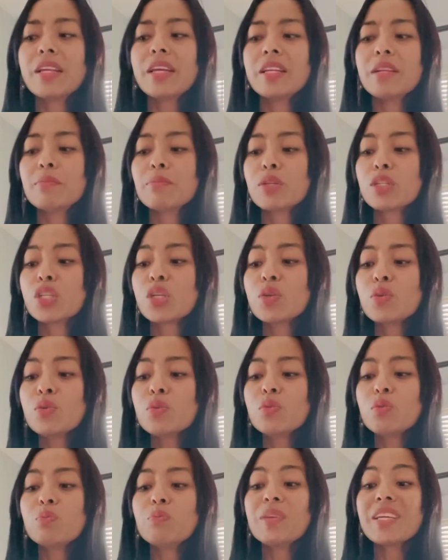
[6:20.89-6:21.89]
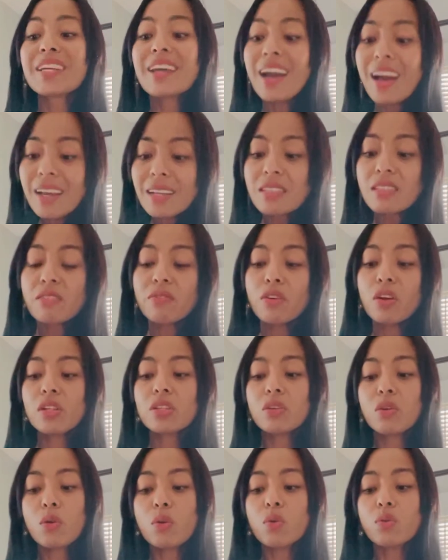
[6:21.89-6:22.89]
And number two, because of all
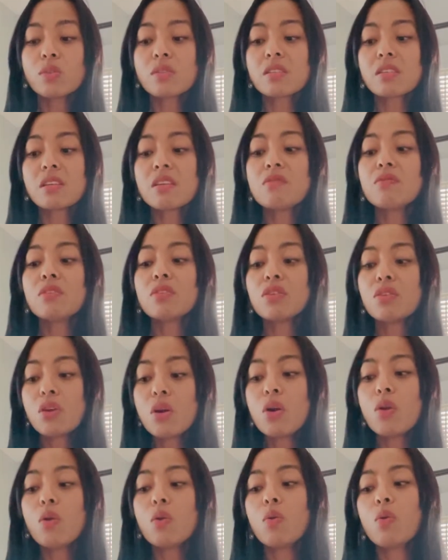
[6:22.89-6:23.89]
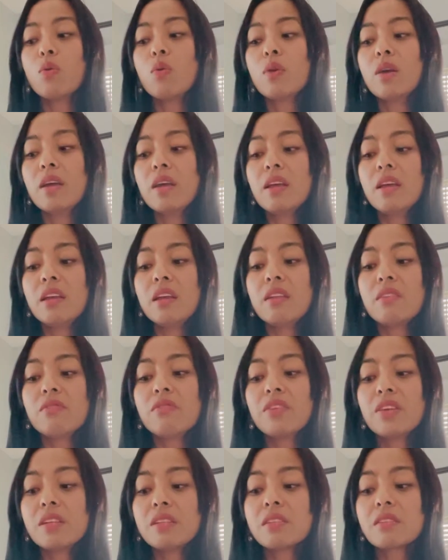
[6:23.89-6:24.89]
the holes, even though it
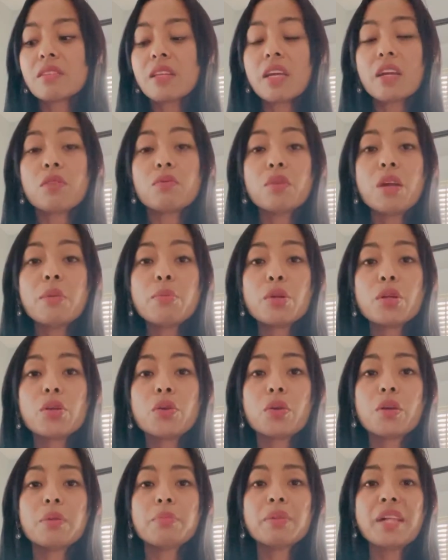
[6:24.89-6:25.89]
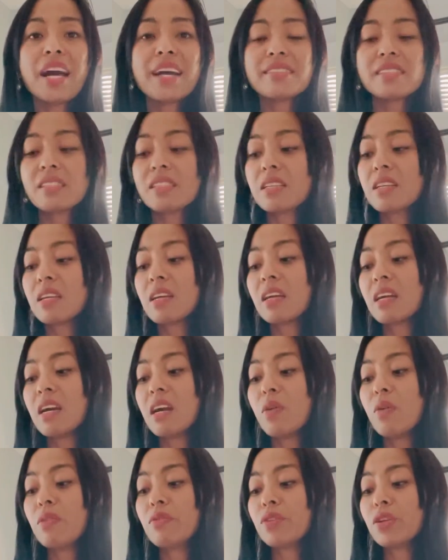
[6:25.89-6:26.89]
feels like a rubber or a plastic,
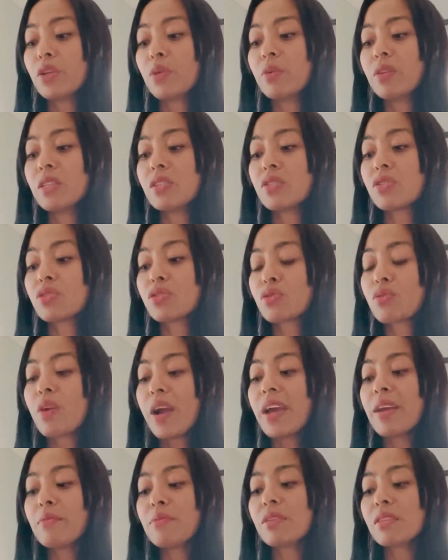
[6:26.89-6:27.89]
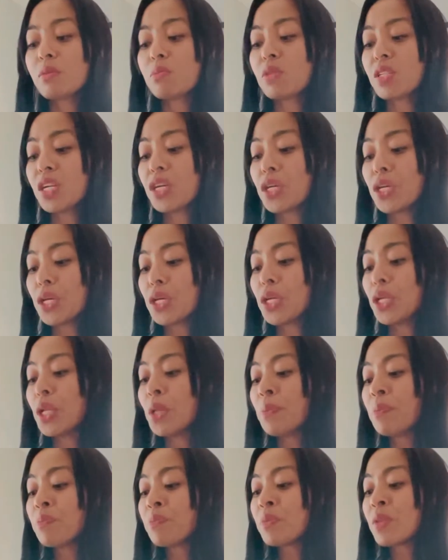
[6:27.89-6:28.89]
however you want to describe this material,
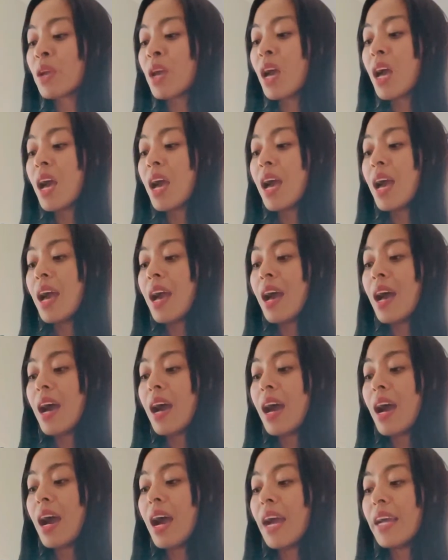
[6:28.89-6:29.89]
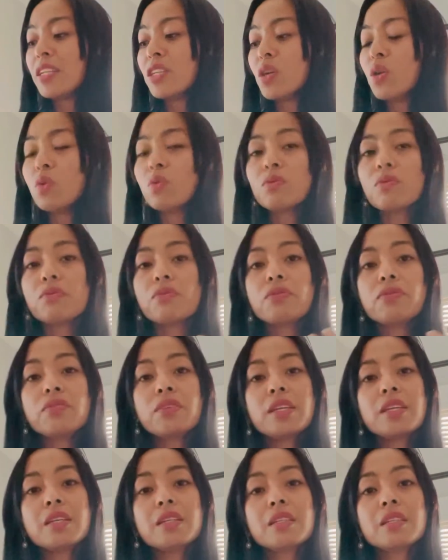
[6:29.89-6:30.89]
I don't
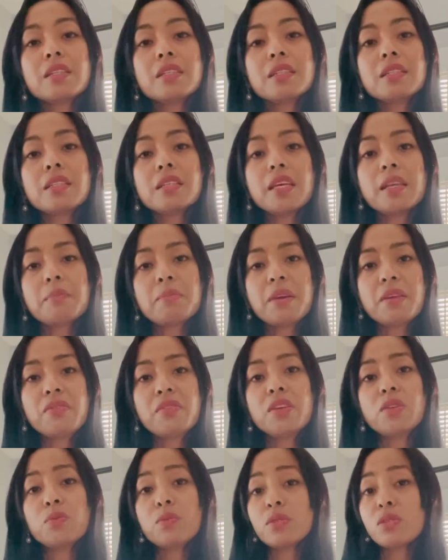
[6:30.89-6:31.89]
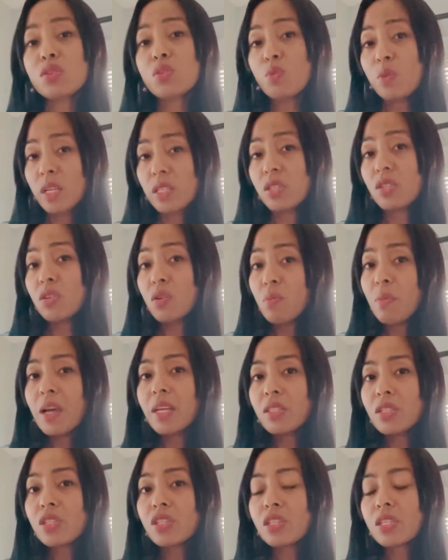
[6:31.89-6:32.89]
feel like my feet would sweat so
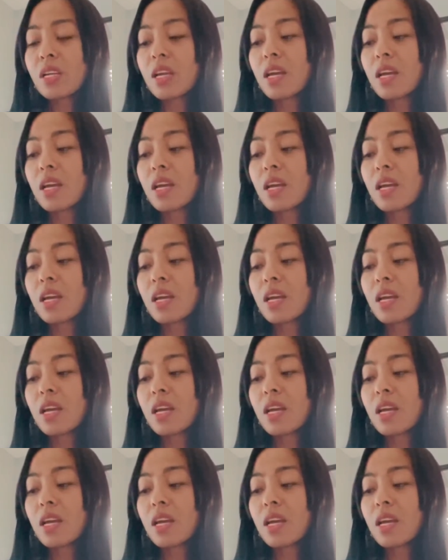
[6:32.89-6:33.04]
much.